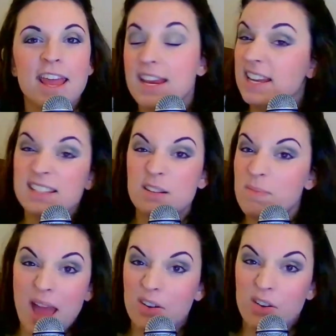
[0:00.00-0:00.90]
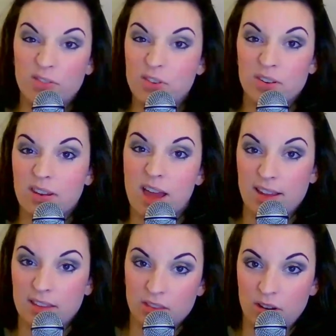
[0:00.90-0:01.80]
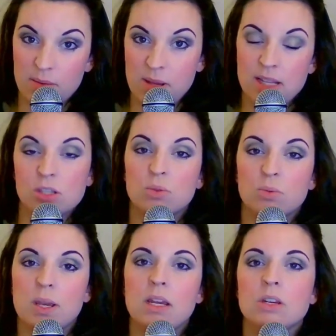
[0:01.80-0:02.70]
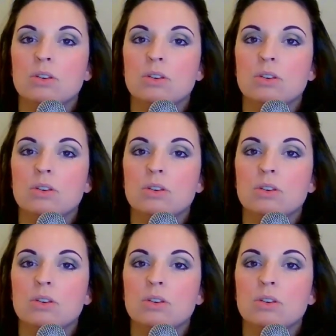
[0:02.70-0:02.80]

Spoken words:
It doesn't matter if you're allotting 30 minutes to reading.